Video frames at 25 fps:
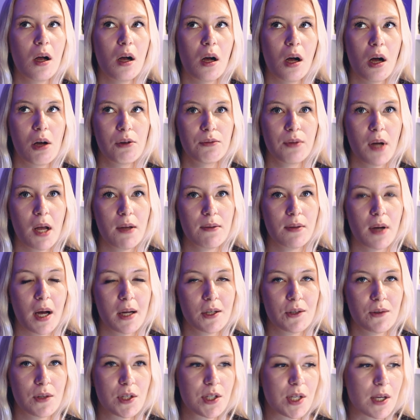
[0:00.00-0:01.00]

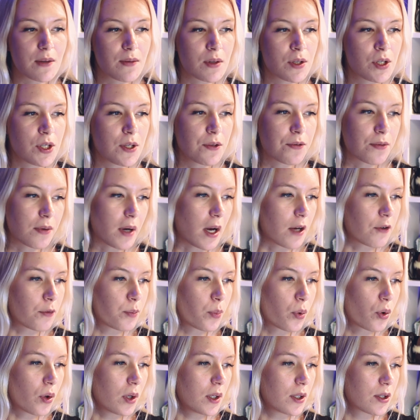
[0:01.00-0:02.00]

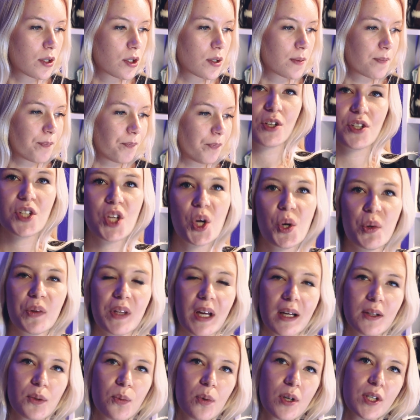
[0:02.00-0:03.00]
575 points. So
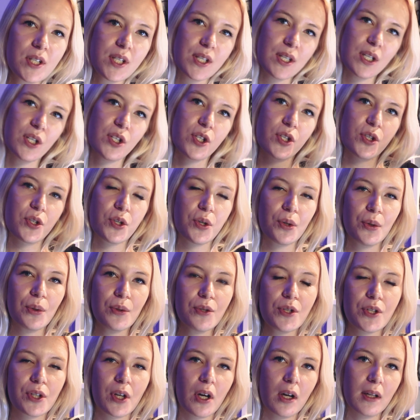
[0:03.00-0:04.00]
that was these
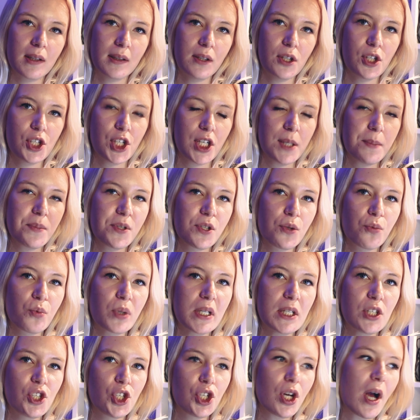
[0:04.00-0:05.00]
2 scholarships
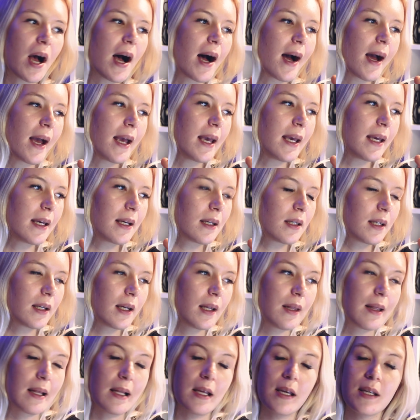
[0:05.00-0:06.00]
which I
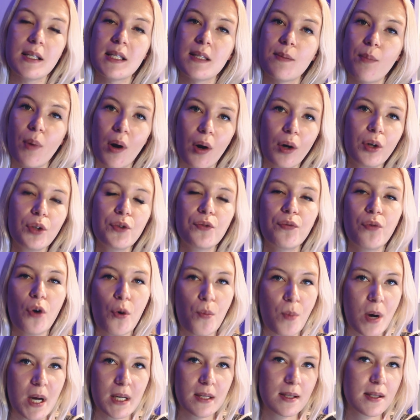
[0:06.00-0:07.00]
at least marked
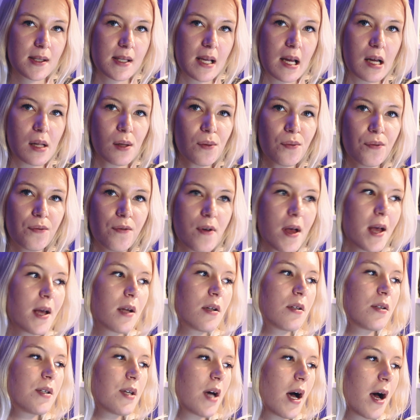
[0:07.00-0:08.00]
for myself,
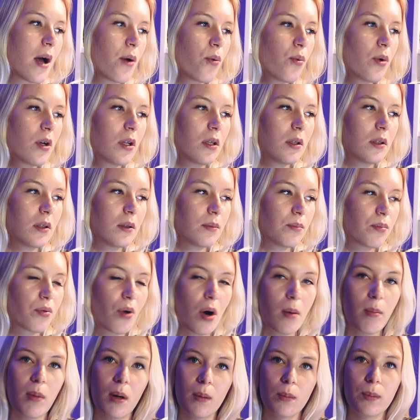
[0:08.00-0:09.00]
and I will
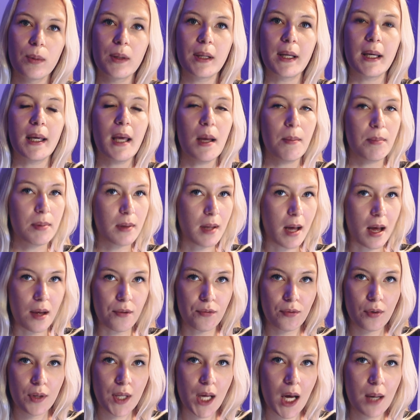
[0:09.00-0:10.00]
probably apply
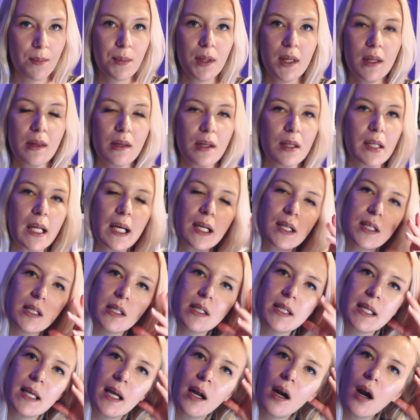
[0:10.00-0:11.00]
for them in the
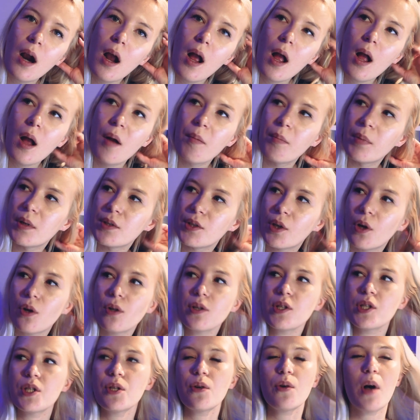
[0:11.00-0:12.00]
next year. But
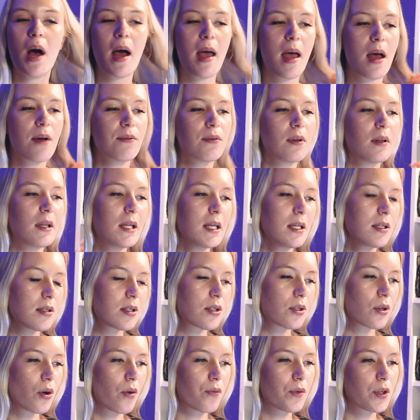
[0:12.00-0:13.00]
also I have a
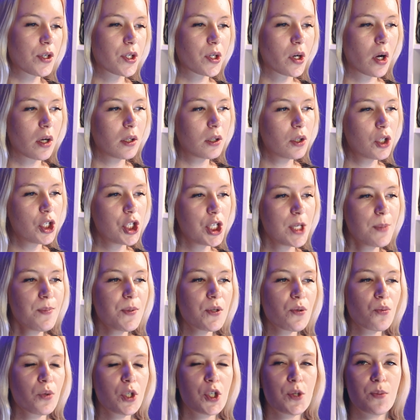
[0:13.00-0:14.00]
list of the
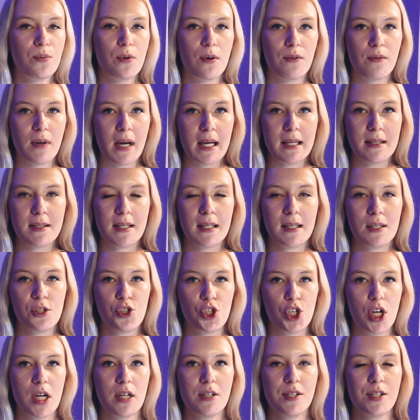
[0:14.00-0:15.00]
scholarships which providing
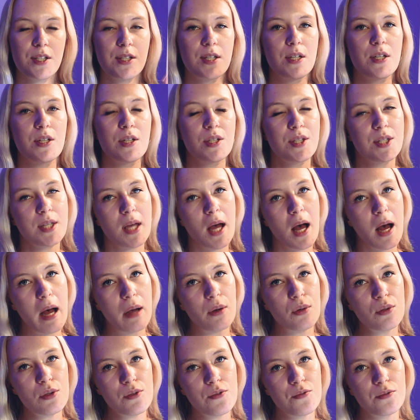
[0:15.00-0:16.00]
just the
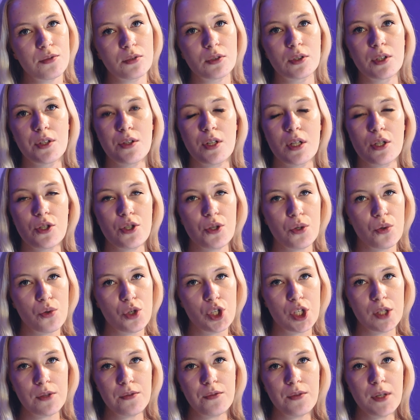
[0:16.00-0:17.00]
discount for the
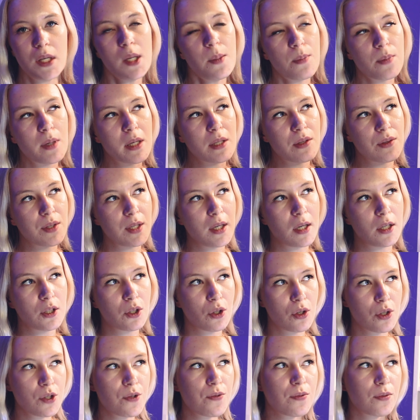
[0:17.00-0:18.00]
tuition fee, but they're
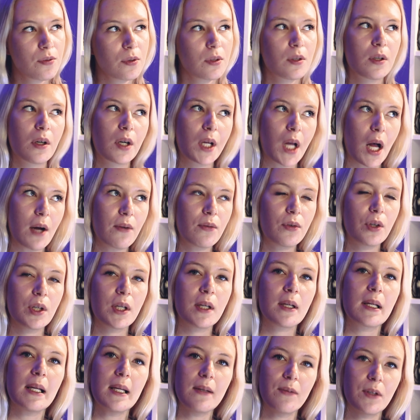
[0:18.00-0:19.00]
not
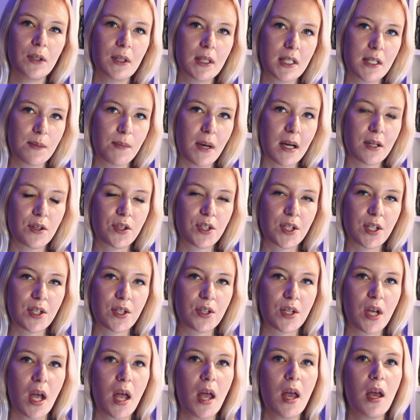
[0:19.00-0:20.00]
covering living
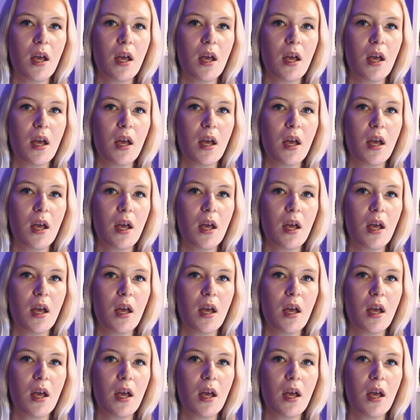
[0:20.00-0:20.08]
expenses.